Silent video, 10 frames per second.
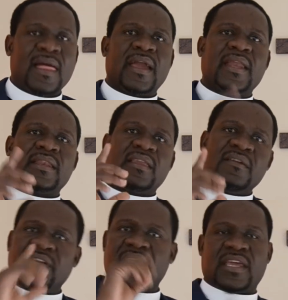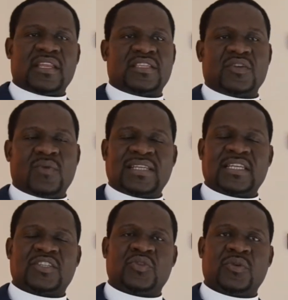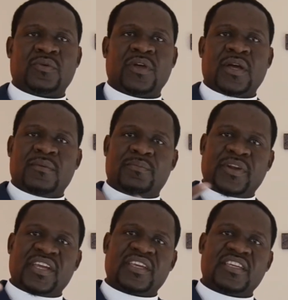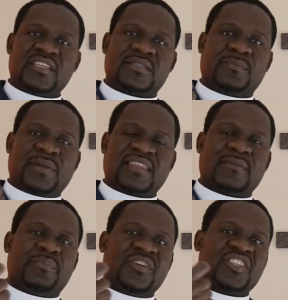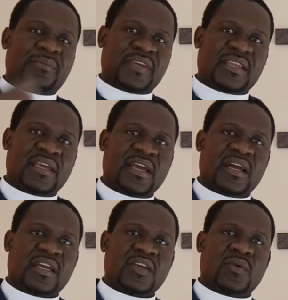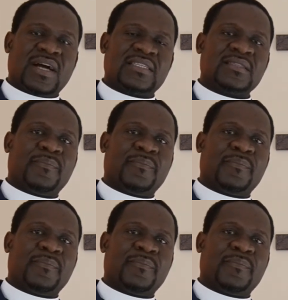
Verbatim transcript: And even as he wanted to bring his brother Benjamin, he was in the